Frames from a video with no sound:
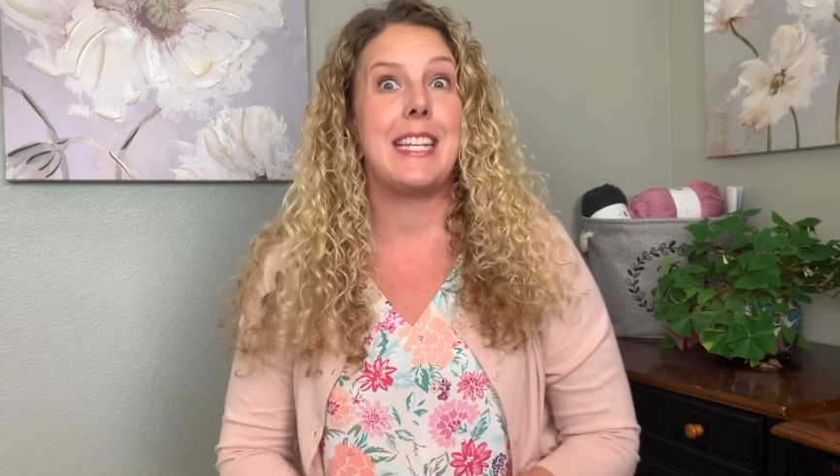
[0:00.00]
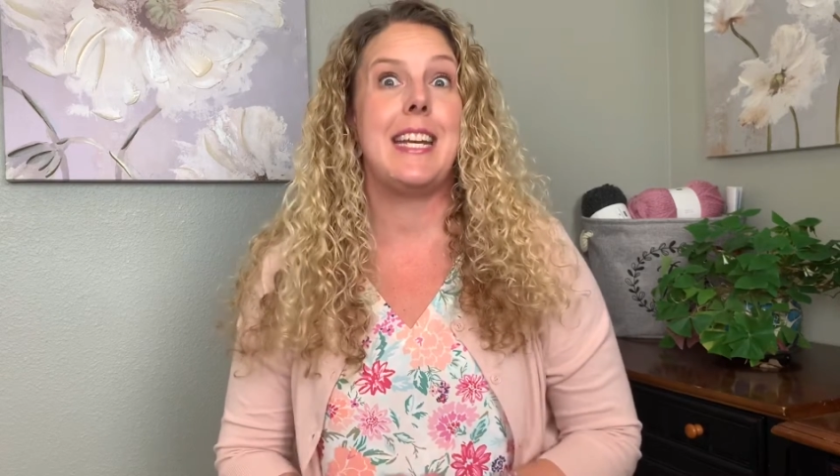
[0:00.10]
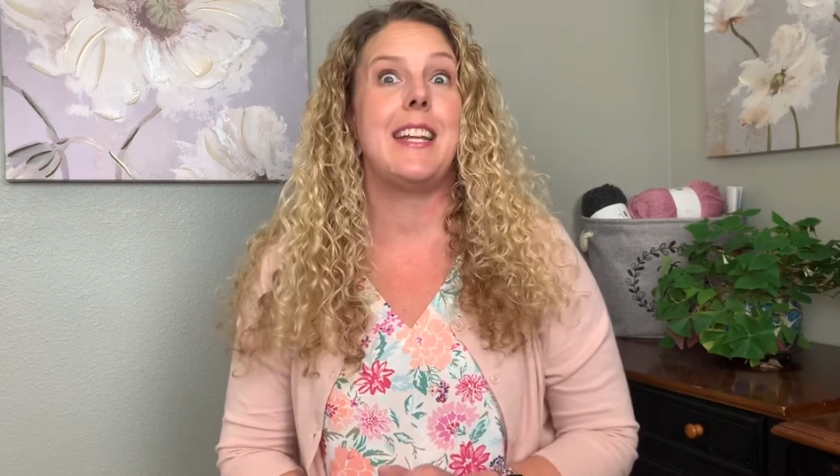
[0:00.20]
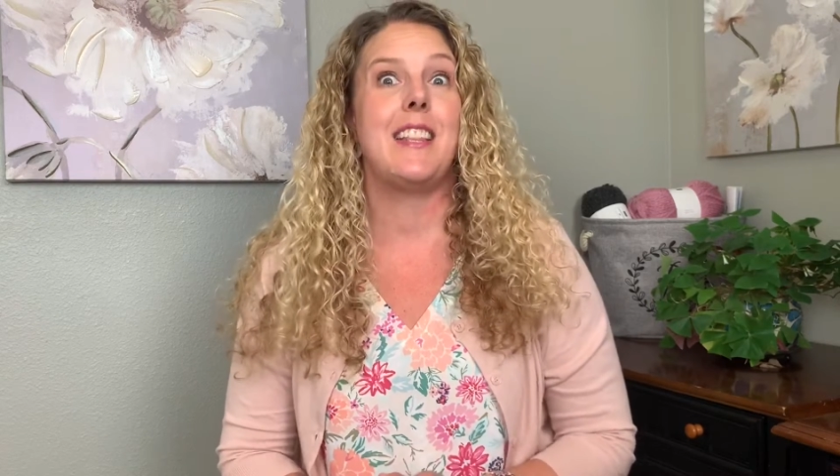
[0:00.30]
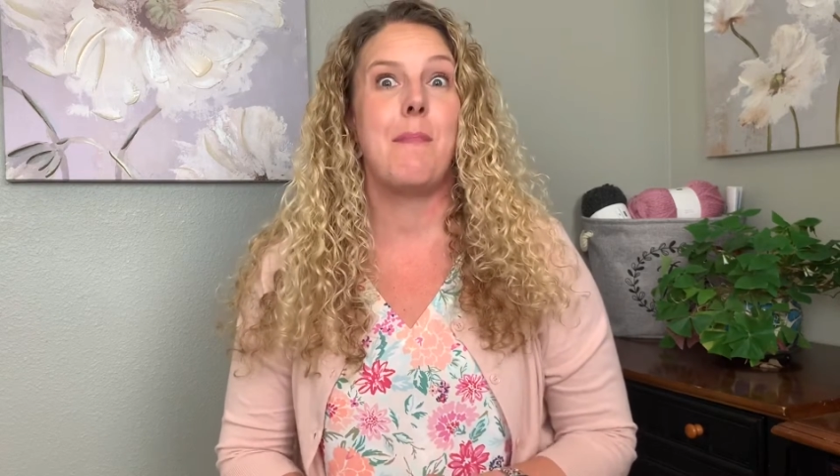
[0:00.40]
to
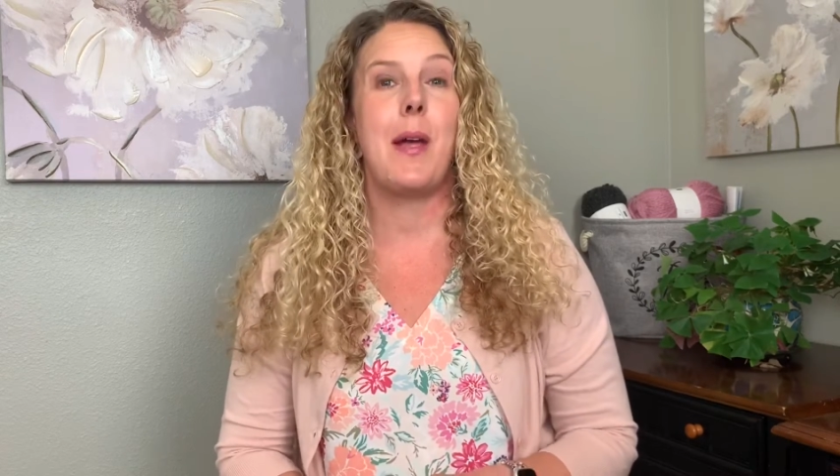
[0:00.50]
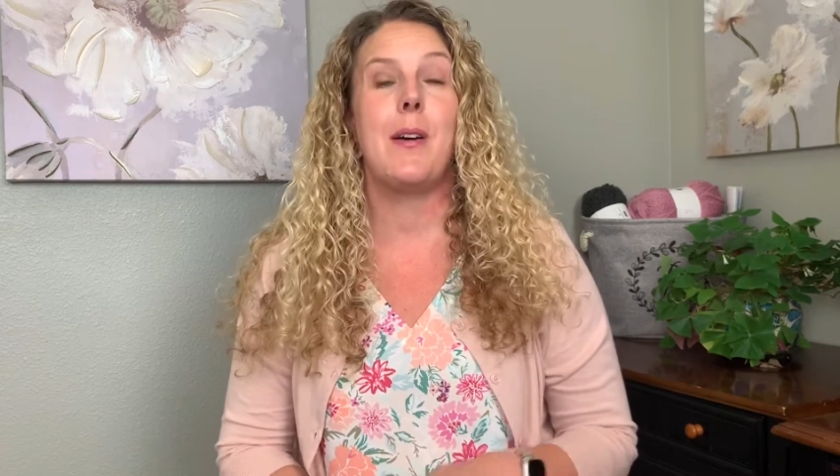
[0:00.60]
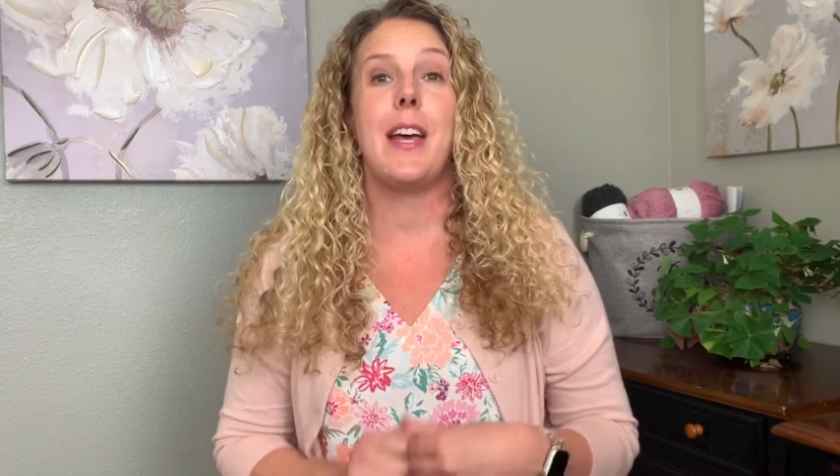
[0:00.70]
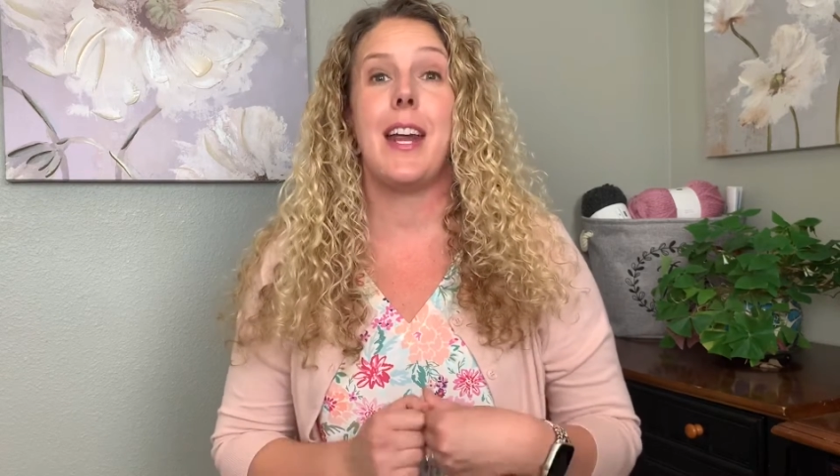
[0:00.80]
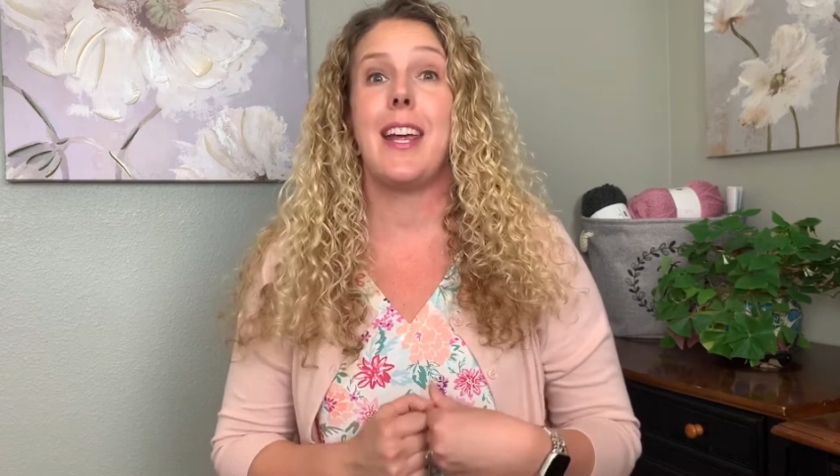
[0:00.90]
get in the
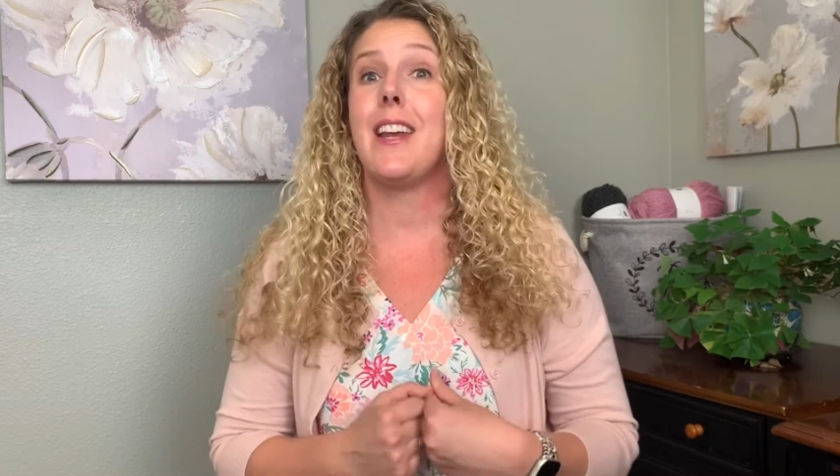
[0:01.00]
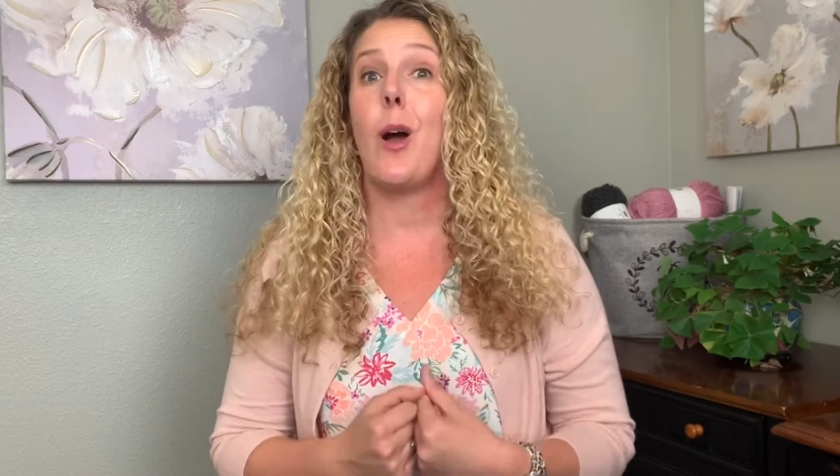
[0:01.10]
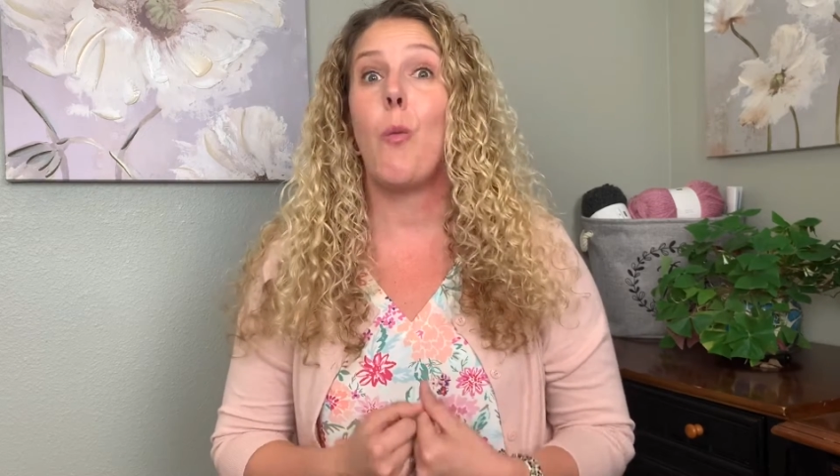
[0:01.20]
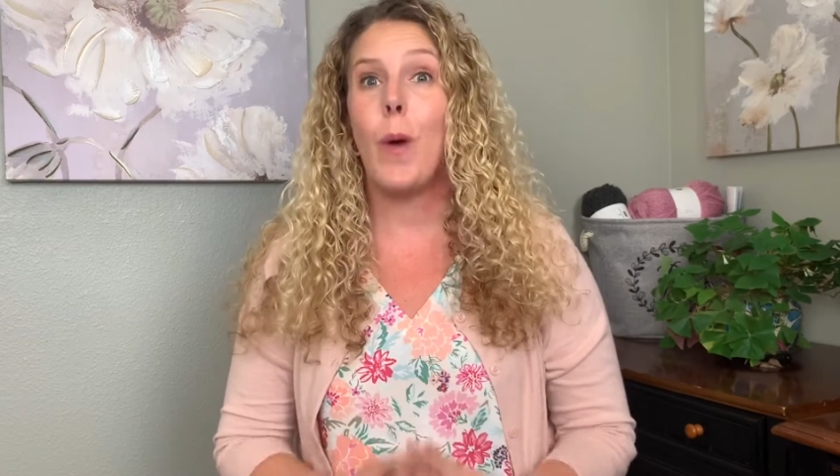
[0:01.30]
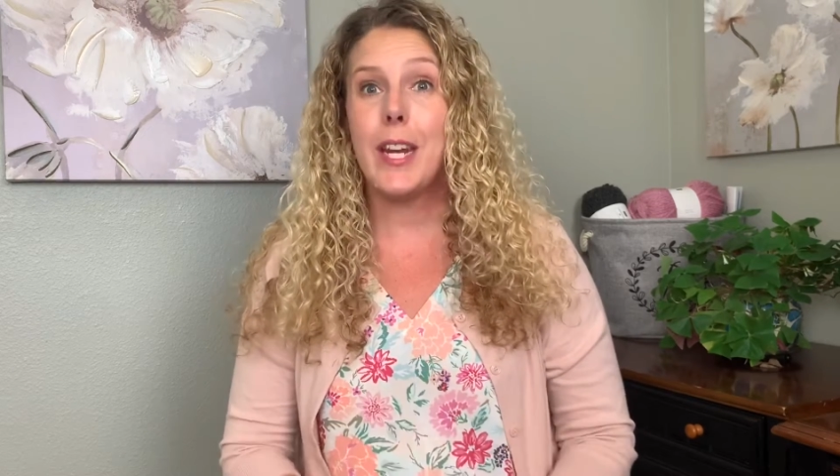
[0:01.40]
mail and I
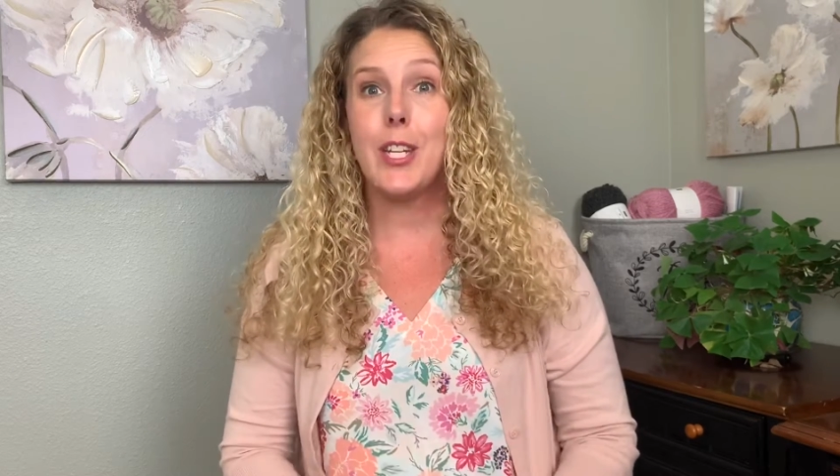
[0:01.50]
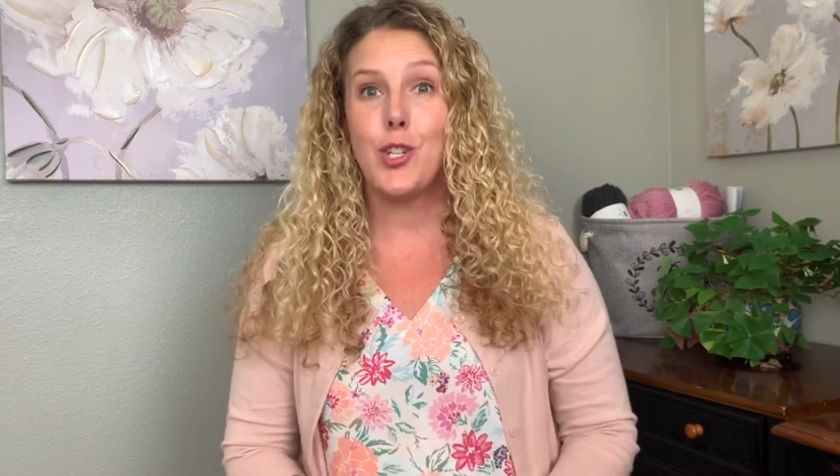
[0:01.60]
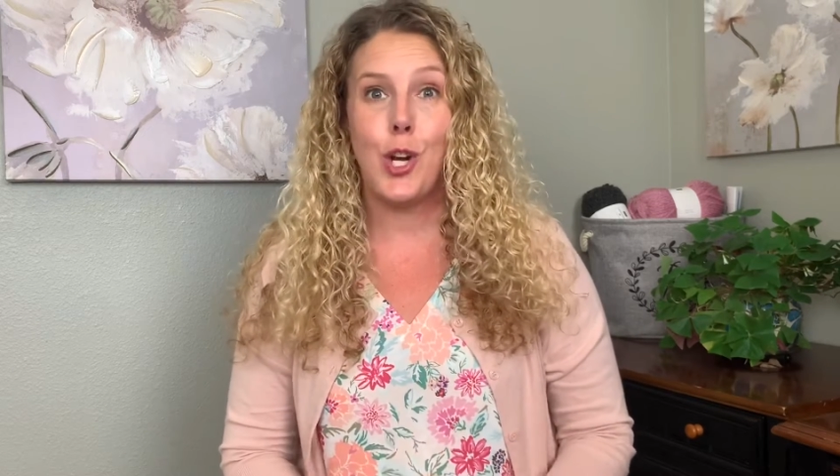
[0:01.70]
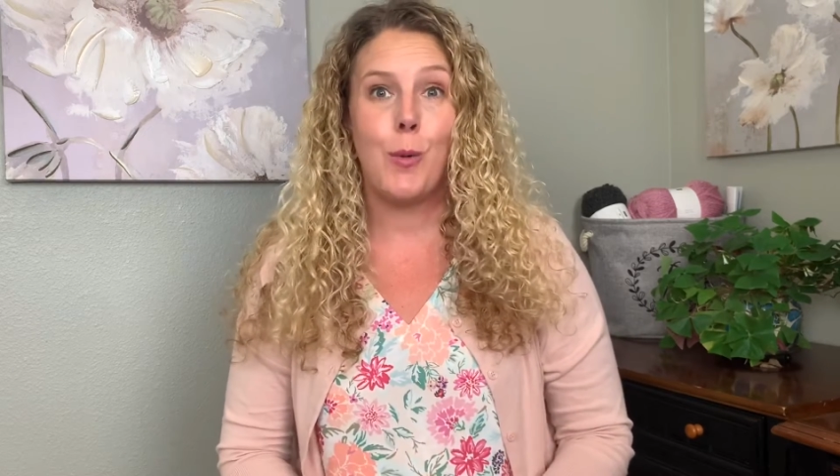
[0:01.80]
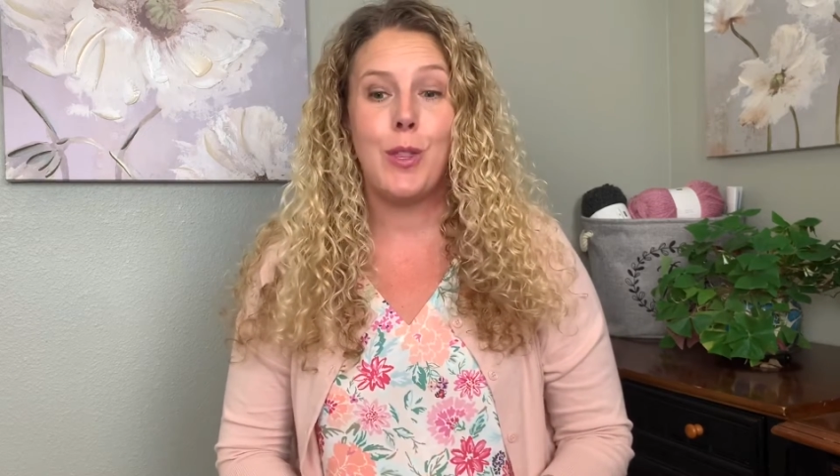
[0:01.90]
cannot wait to
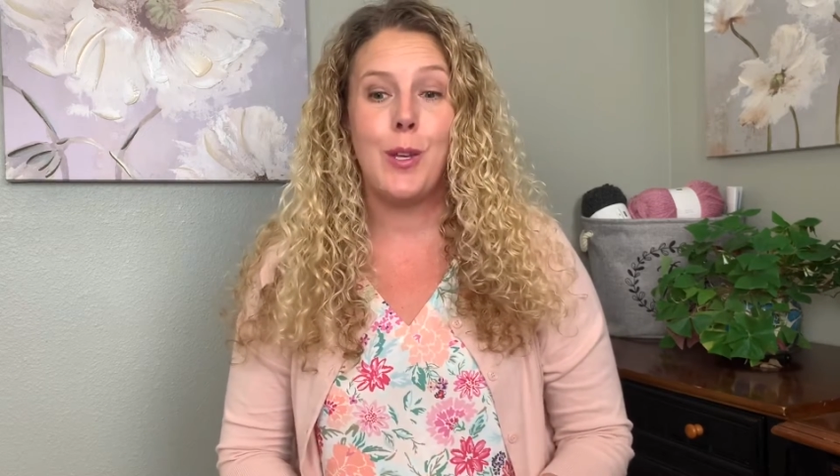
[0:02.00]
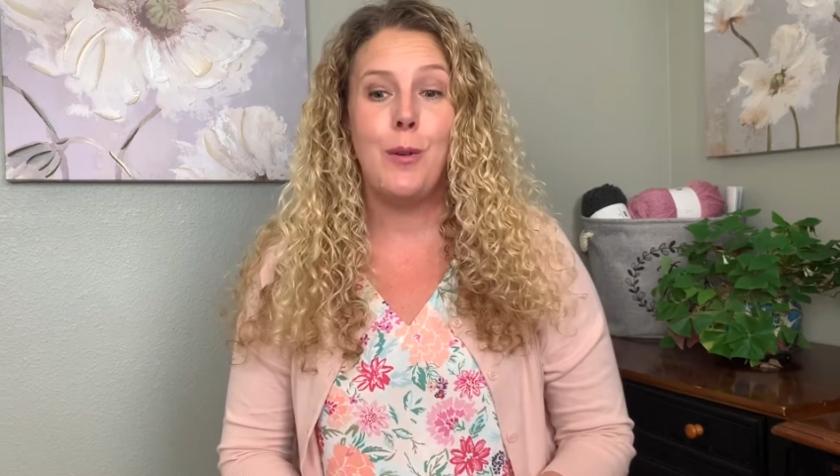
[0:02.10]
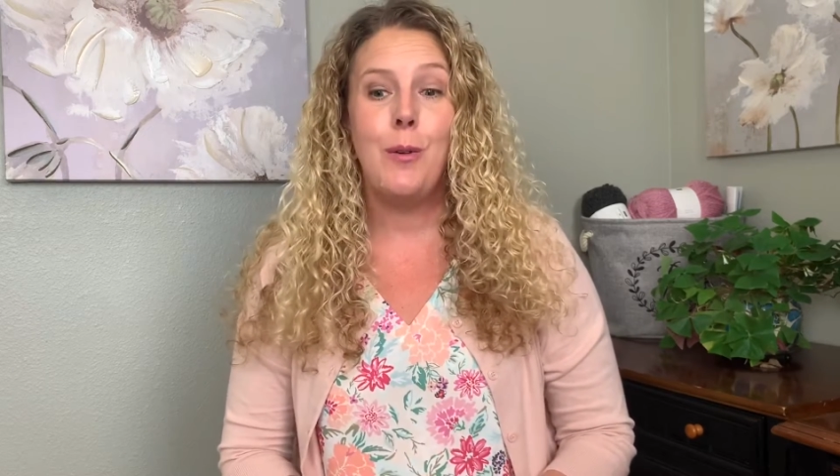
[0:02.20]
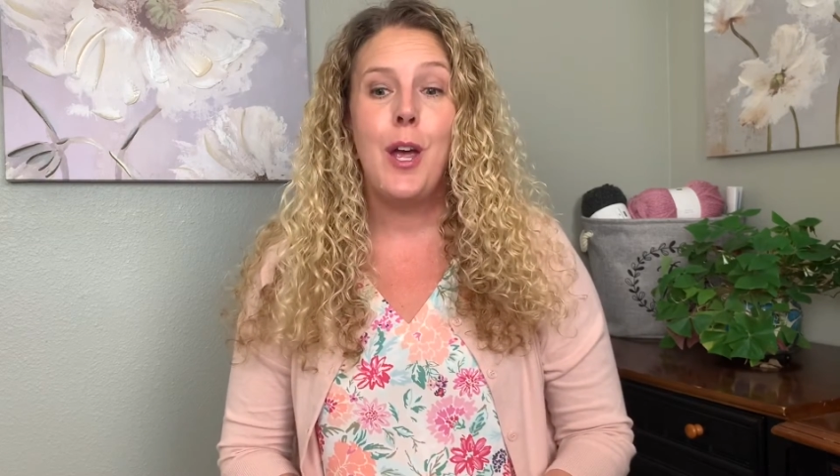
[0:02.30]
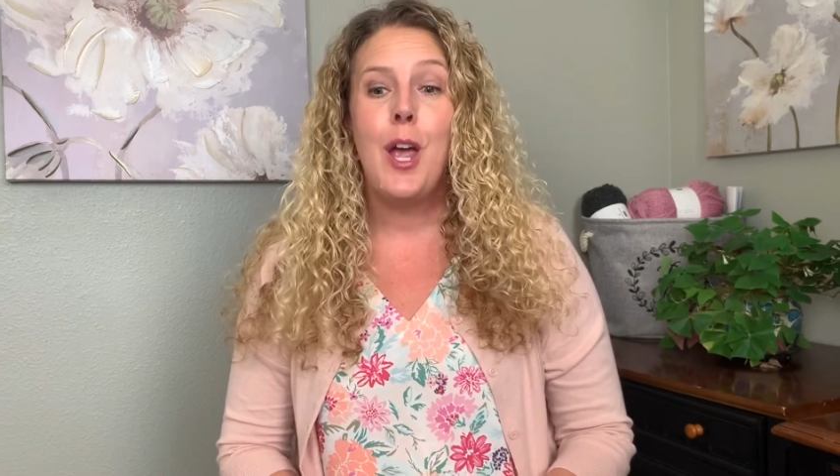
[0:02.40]
share with
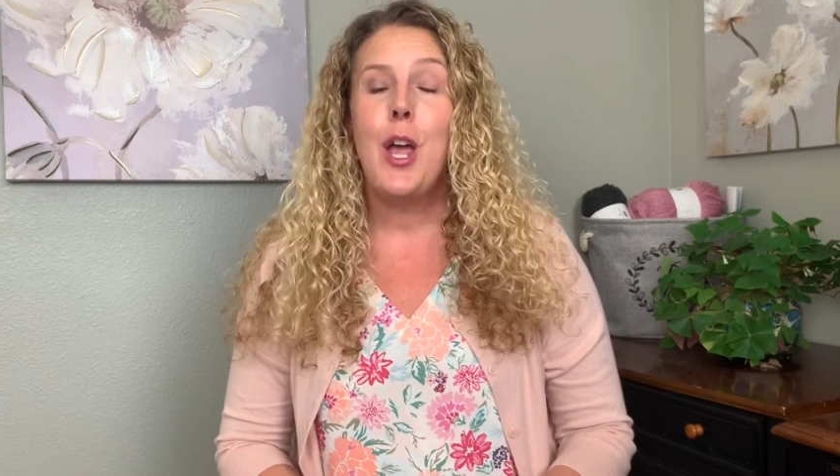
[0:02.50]
you.